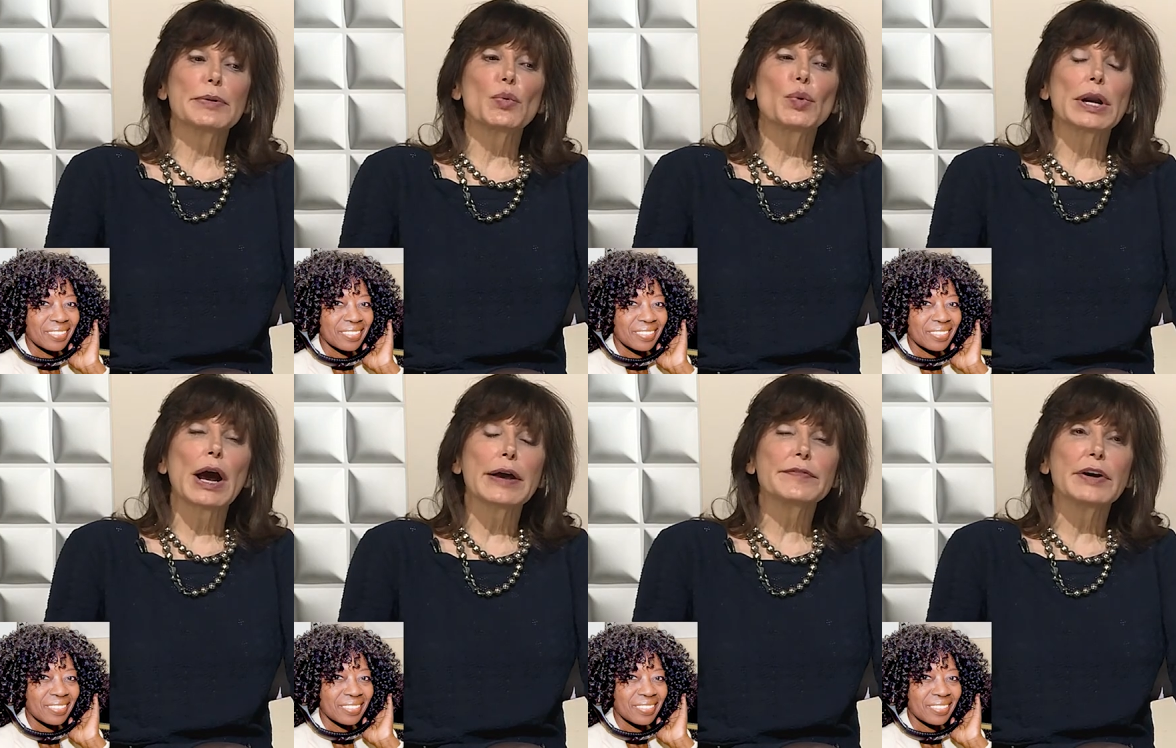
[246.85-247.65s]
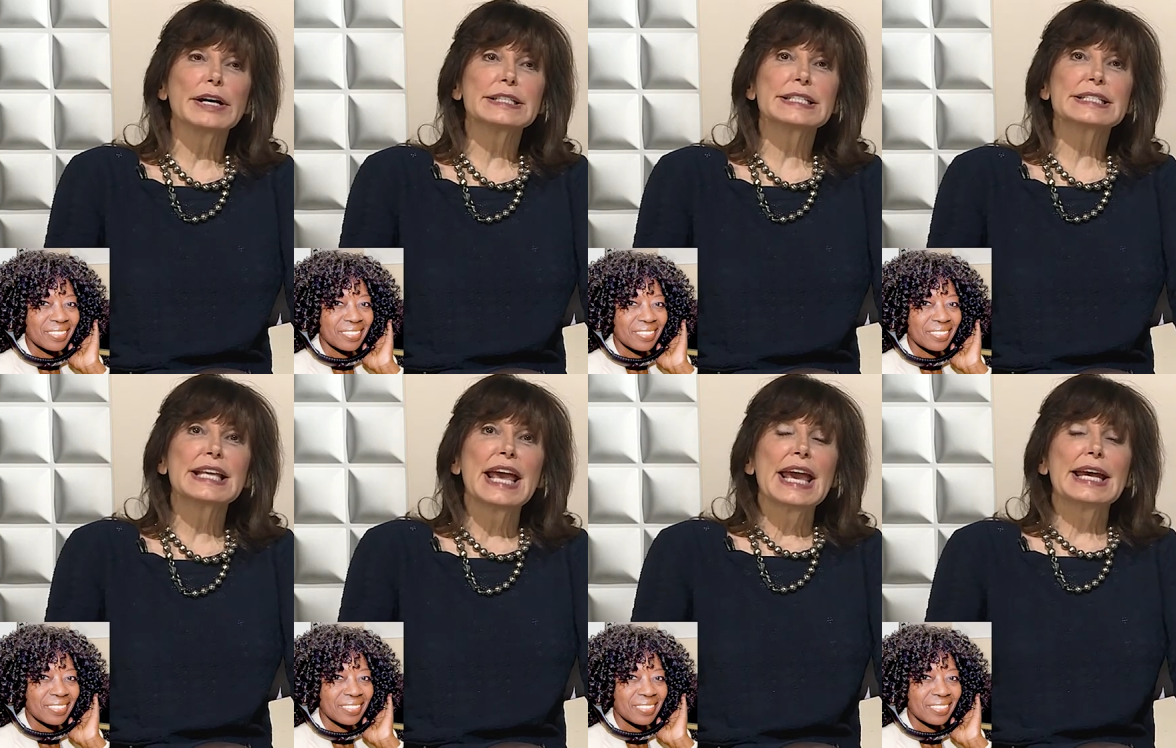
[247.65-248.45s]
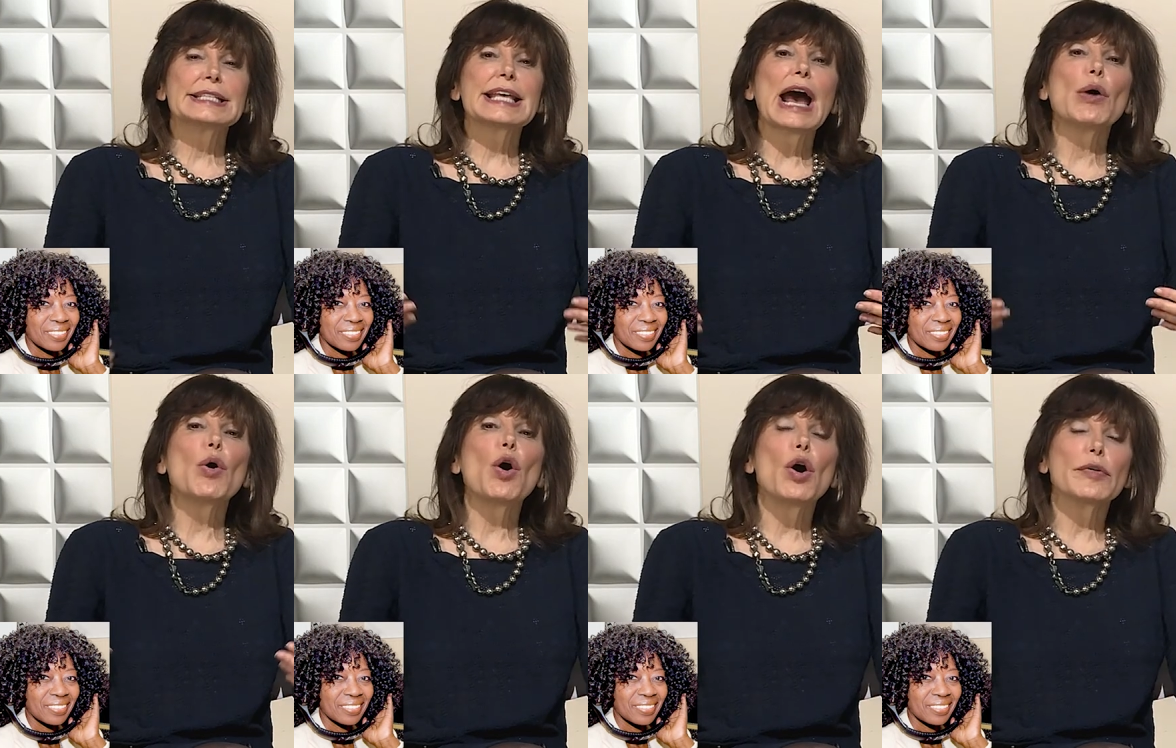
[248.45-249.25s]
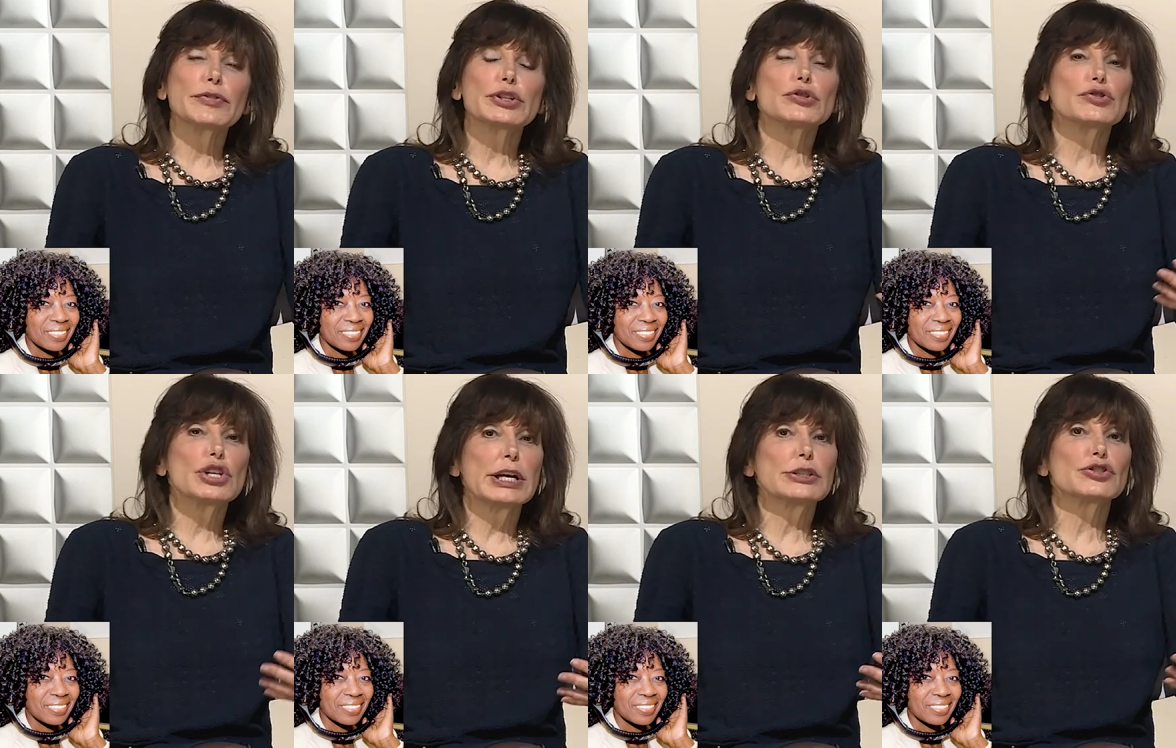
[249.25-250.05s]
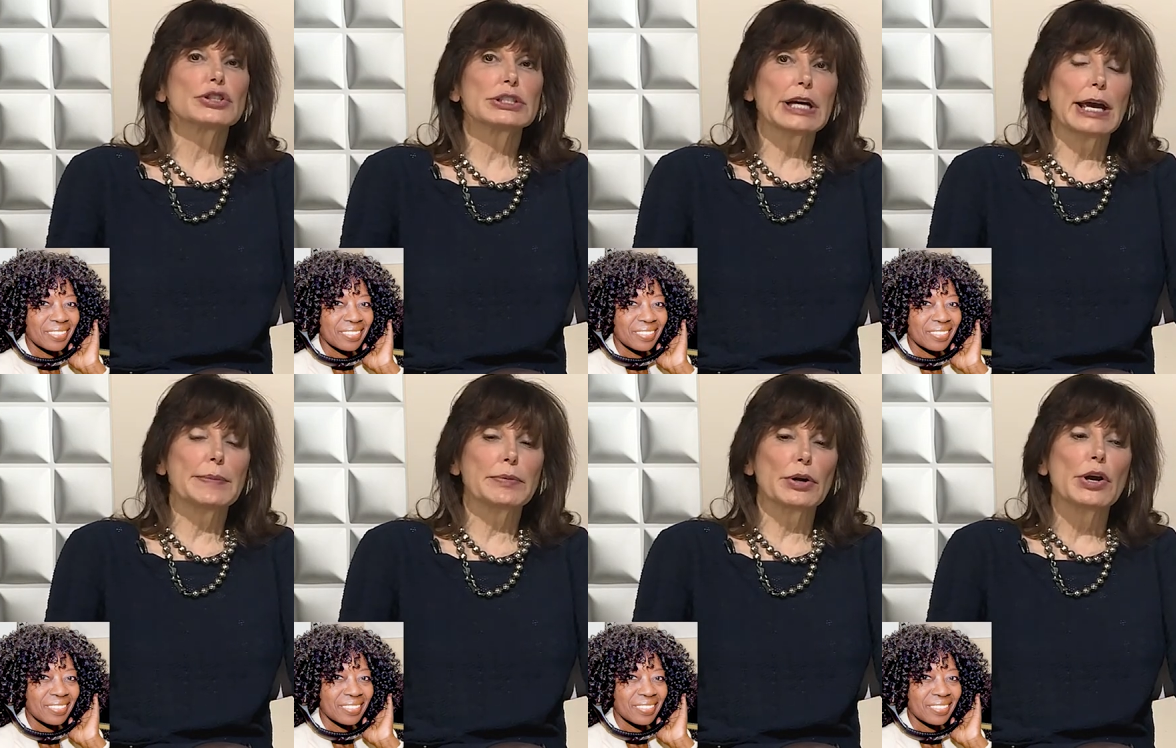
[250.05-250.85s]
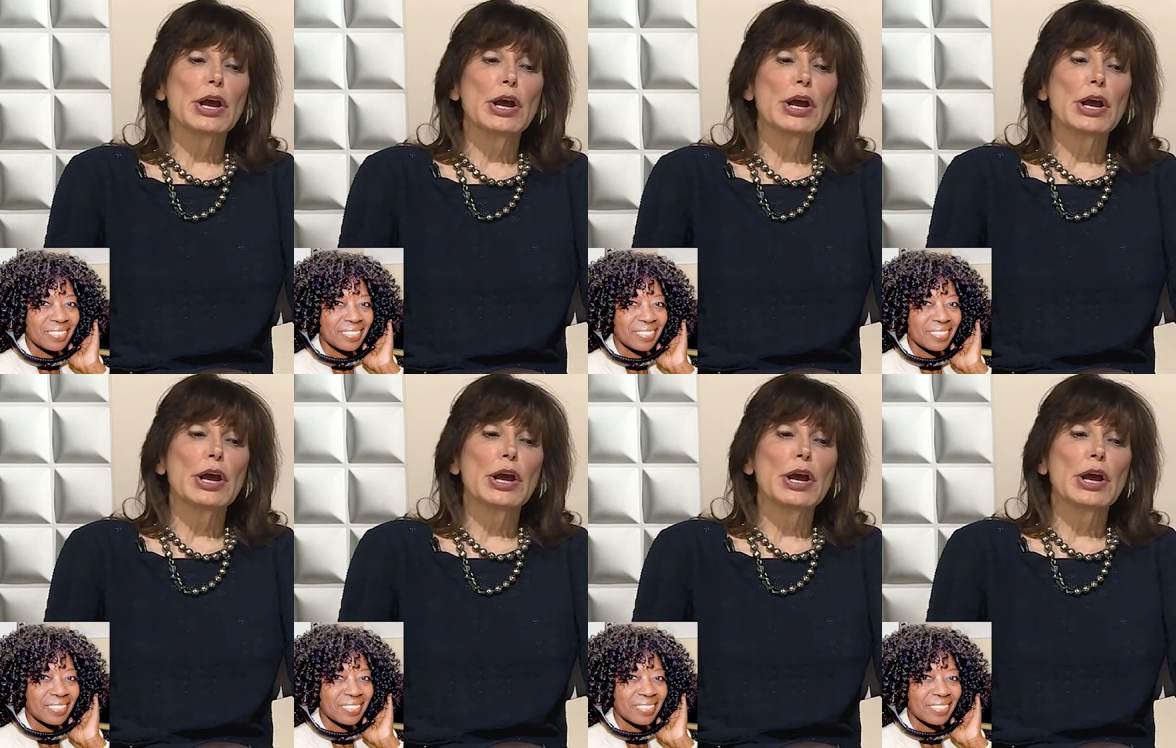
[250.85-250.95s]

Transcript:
Speaker 1: But what I find is it's how often you change the diaper